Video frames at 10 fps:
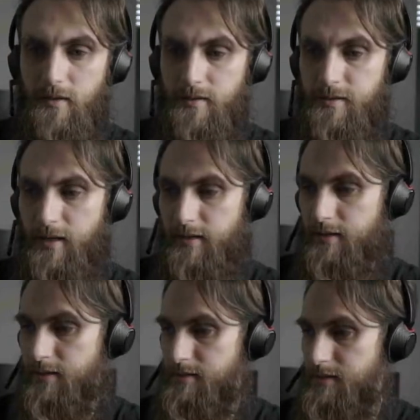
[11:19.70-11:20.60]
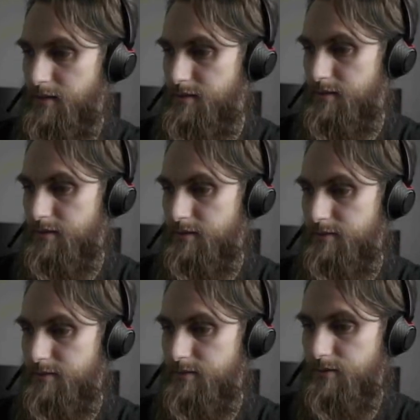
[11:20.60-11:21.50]
Is that yes as
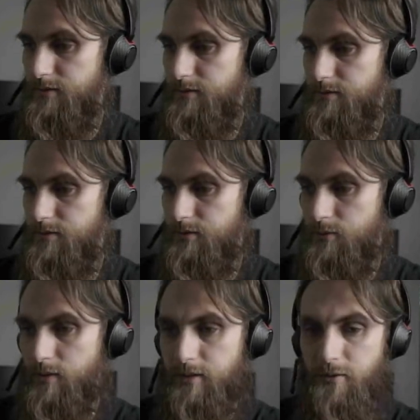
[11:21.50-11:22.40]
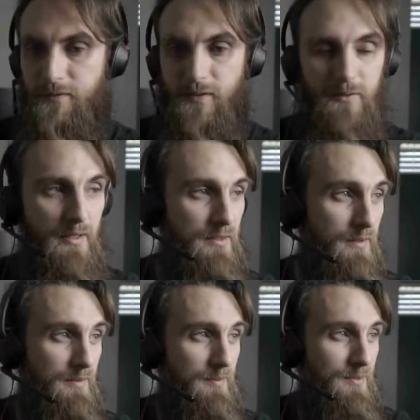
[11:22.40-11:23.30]
in you want to do a fundraiser
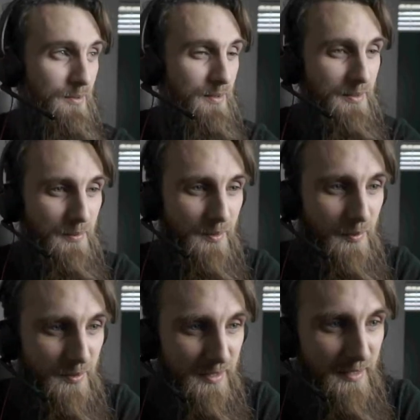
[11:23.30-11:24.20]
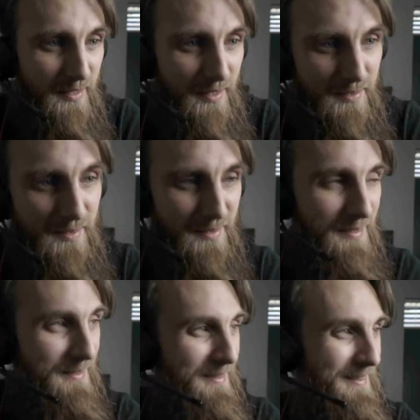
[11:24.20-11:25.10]
of some sort, or what's the yes?
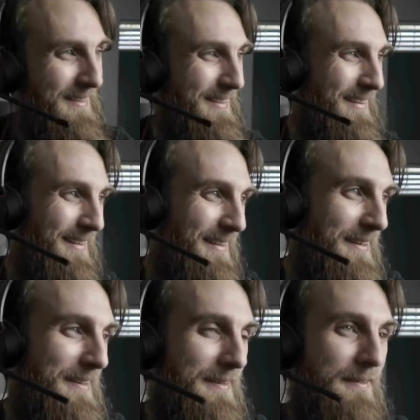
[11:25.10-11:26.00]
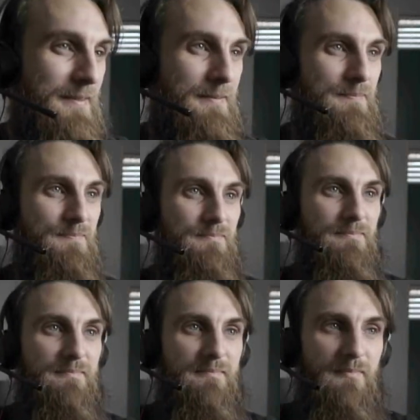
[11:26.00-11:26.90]
um,
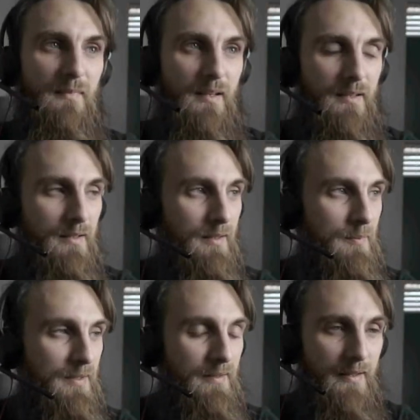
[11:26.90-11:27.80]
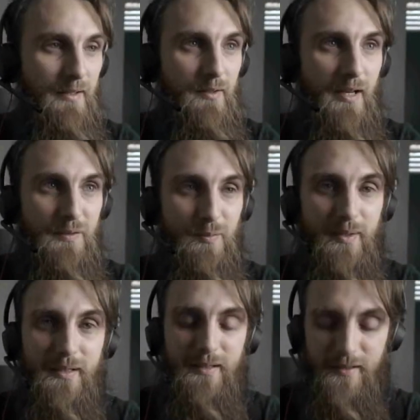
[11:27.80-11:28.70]
but thank you guys for
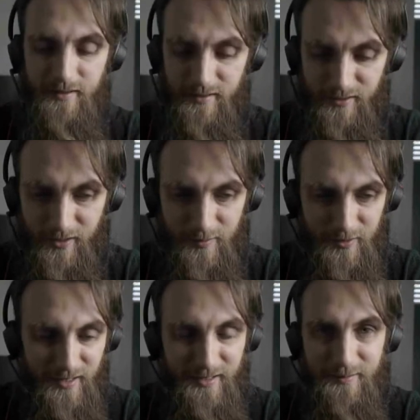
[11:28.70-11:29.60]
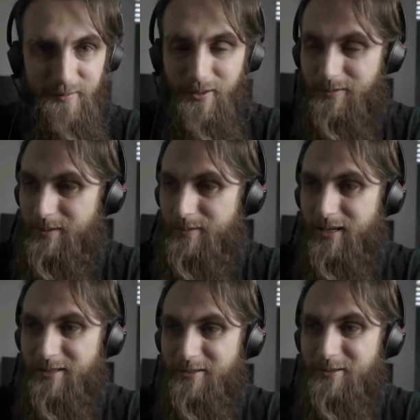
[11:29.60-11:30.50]
being here. Salamu Alaykum wa rahmatullahi
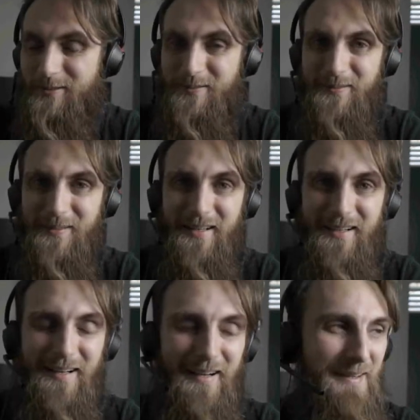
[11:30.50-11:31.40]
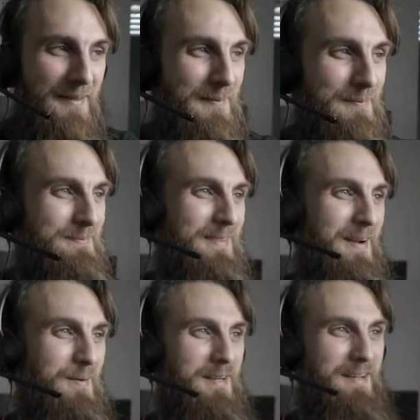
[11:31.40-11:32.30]
wa barakatuh.
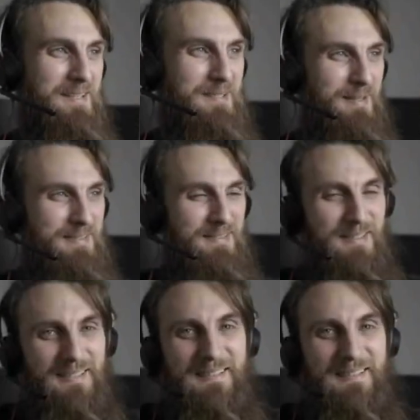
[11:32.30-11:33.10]
Not what I expected